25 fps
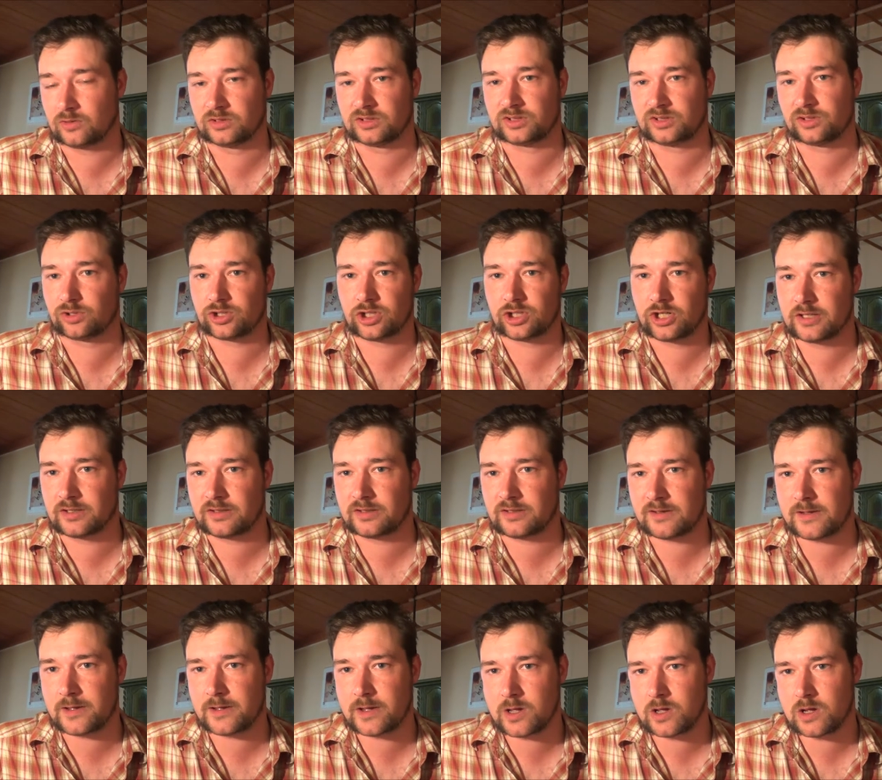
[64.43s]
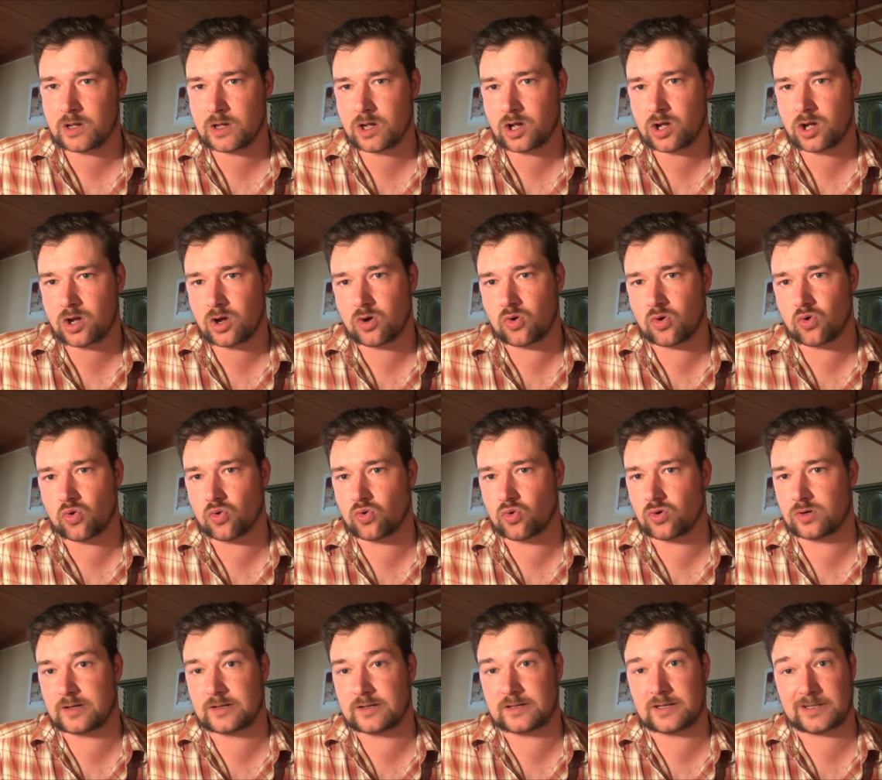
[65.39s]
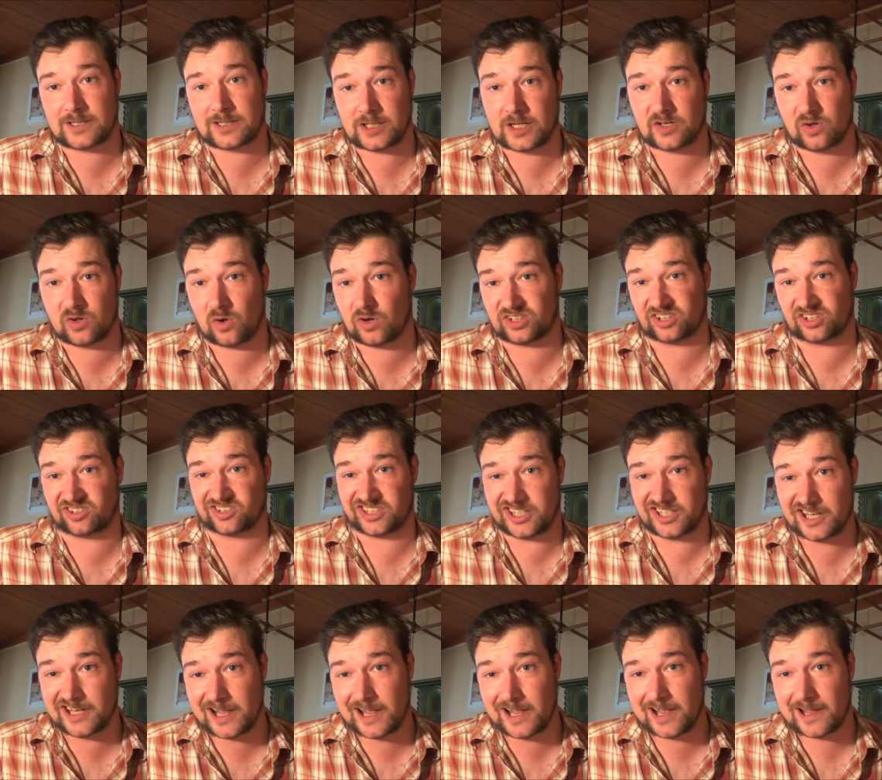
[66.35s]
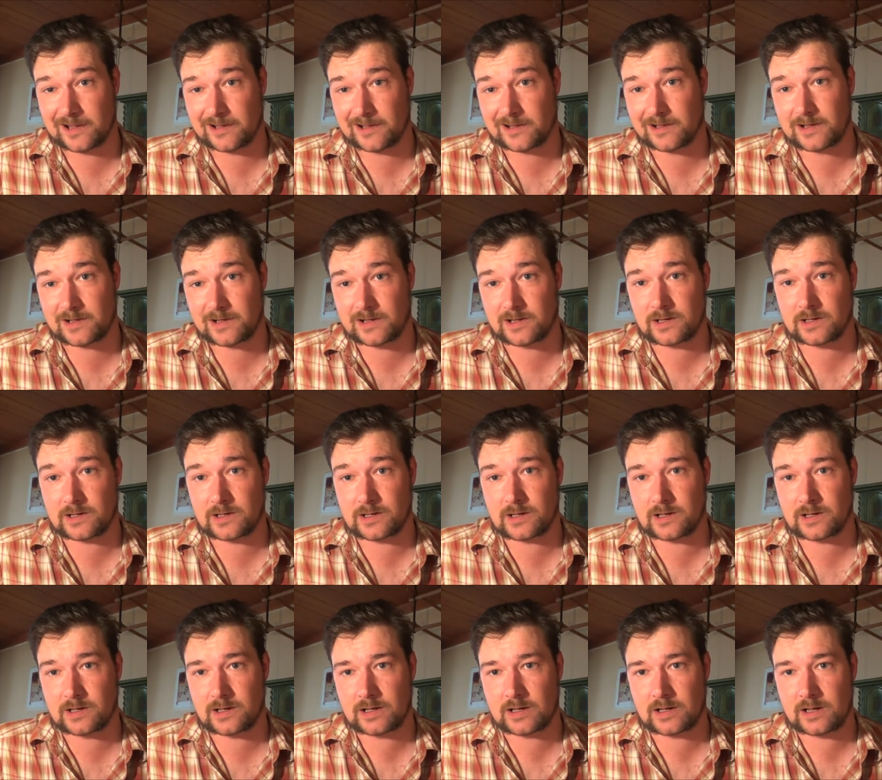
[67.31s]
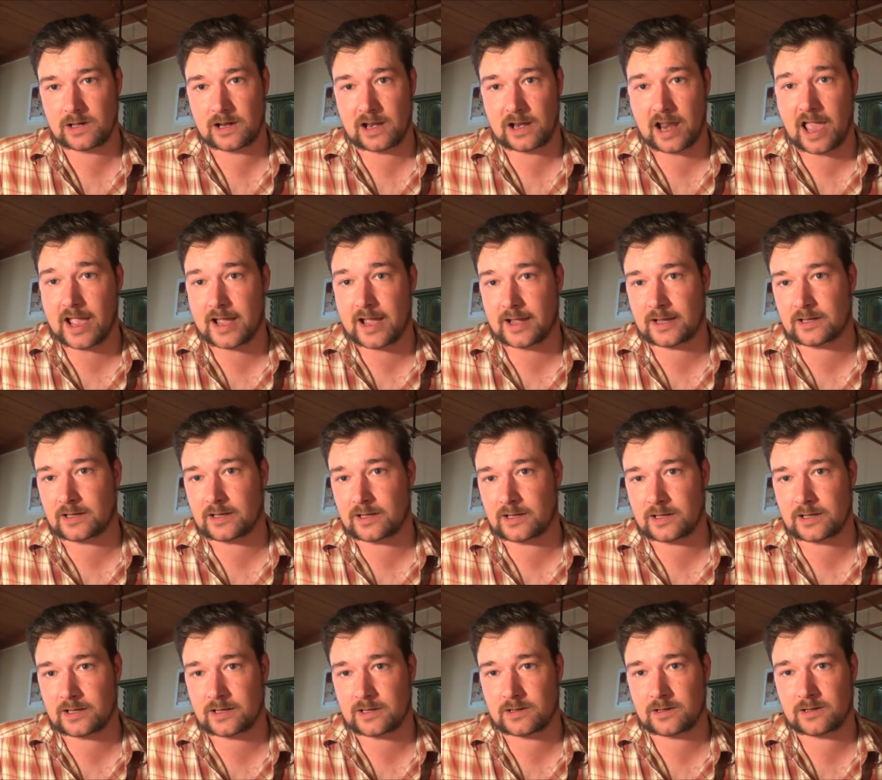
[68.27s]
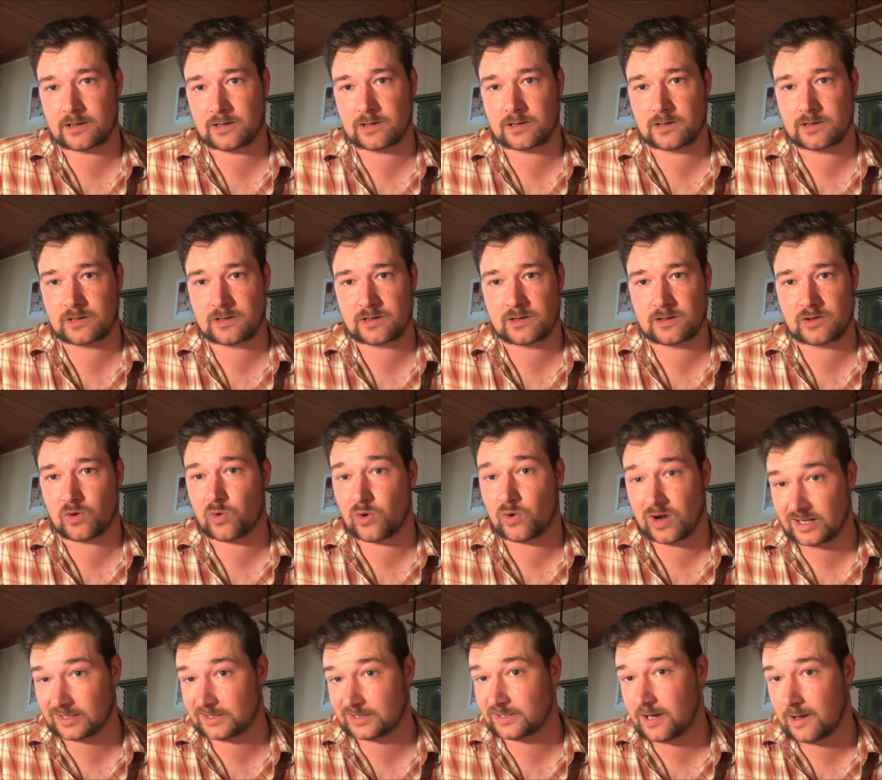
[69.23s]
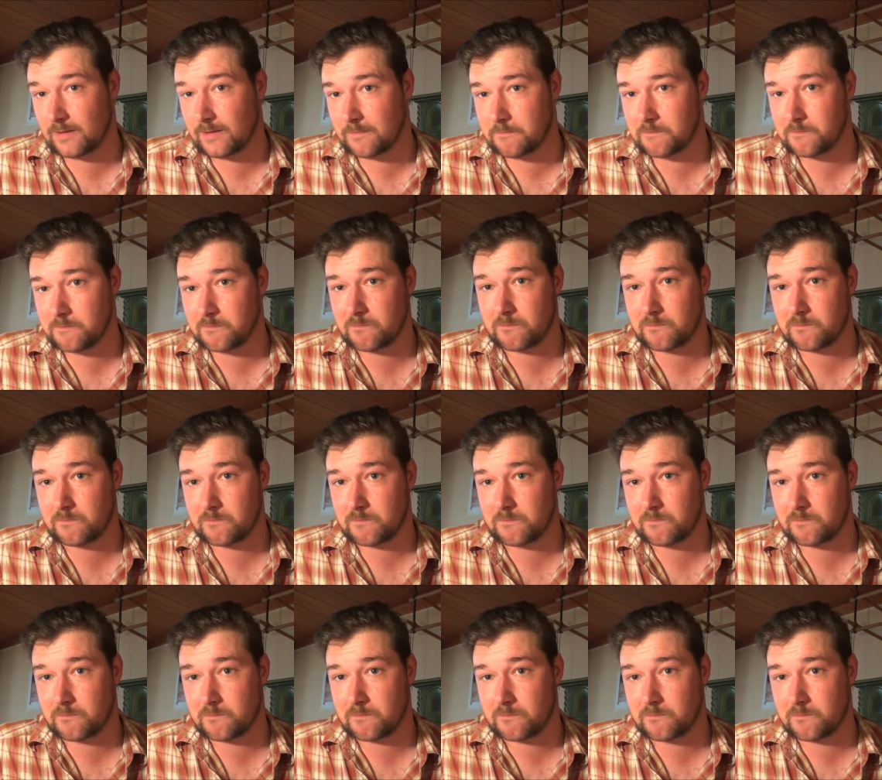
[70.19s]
and so shit, and she's also singing, like awesome.